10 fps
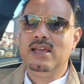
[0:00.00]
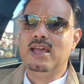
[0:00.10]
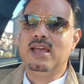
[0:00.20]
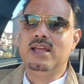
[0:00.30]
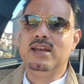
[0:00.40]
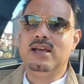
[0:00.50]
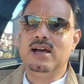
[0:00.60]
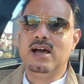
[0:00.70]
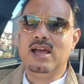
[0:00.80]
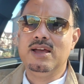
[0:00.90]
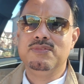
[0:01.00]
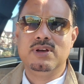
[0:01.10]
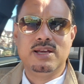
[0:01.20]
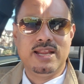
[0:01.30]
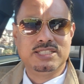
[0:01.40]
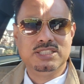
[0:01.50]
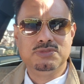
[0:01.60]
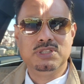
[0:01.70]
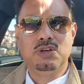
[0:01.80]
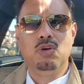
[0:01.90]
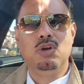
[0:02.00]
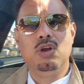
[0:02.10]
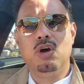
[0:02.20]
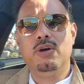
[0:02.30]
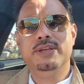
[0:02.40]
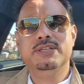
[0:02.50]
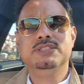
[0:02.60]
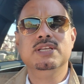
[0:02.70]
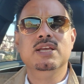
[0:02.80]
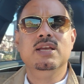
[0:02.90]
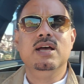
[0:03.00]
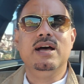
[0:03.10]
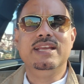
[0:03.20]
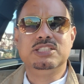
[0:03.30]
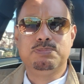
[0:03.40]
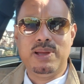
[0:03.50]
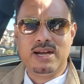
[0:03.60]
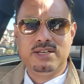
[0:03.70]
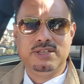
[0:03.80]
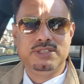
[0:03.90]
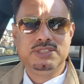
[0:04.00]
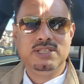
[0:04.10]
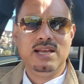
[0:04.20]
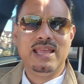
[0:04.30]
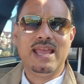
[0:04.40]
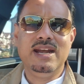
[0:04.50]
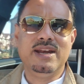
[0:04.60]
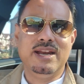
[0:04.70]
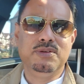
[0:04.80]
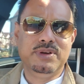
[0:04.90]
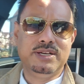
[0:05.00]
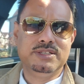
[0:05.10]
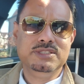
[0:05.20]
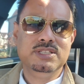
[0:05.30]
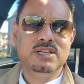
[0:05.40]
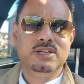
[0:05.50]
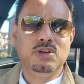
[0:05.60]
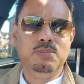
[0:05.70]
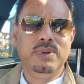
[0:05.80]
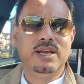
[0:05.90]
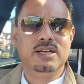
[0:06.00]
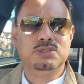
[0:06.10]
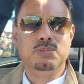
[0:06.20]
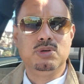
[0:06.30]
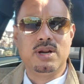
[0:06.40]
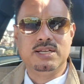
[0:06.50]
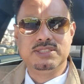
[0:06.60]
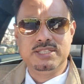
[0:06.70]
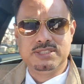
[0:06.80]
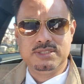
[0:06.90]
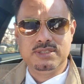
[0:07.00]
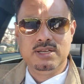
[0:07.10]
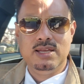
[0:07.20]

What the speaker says: And I have connections with good lawyers, inspectors, and renovators to make a smooth transition.